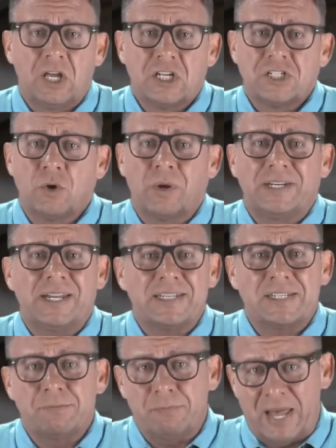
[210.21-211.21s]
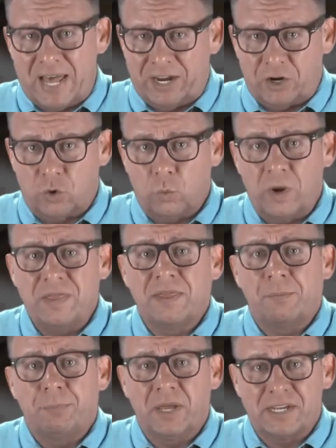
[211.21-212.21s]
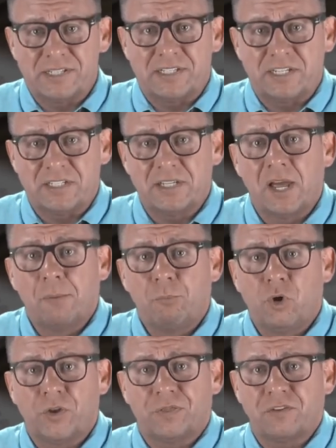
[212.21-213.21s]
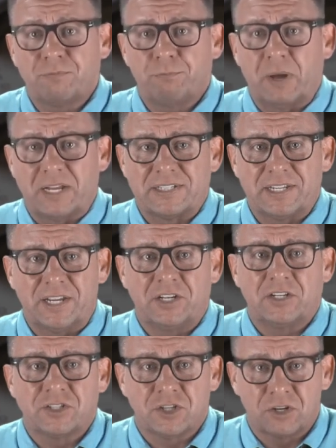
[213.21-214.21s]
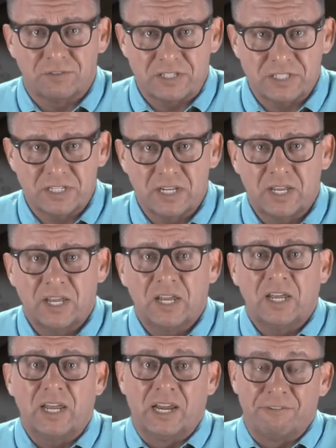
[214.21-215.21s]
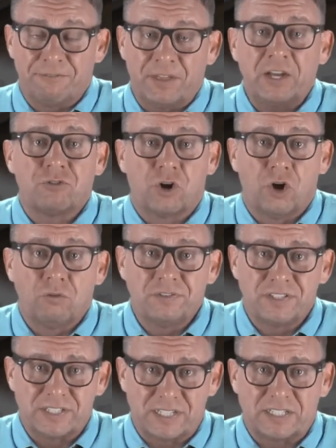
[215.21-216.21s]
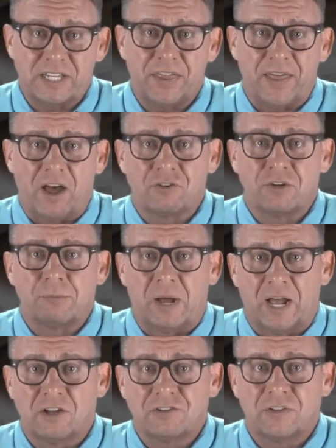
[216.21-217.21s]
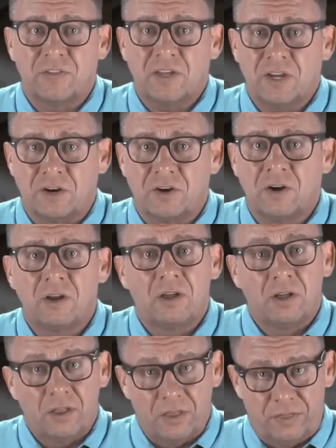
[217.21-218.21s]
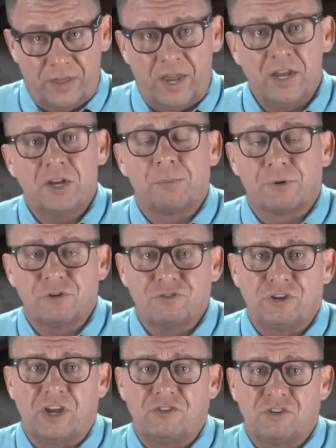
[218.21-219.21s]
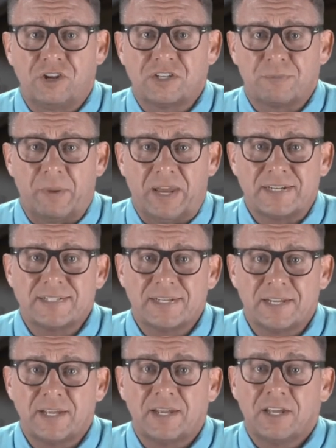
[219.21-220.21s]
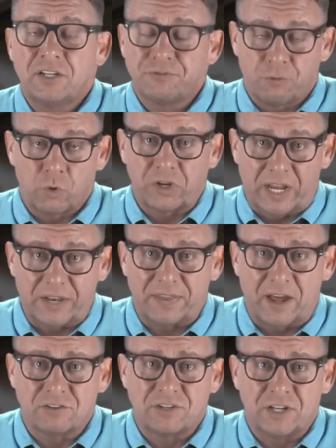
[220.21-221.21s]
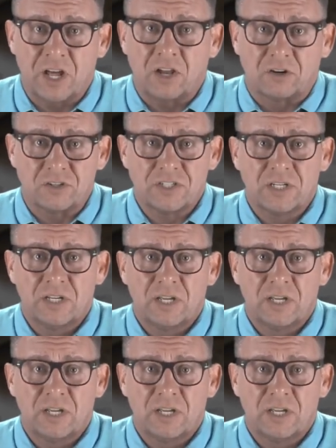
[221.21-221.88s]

So it doesn't matter when the Pixies put the bus into service. If they drove 60,000 miles in the year, then depreciation expense is $48,000.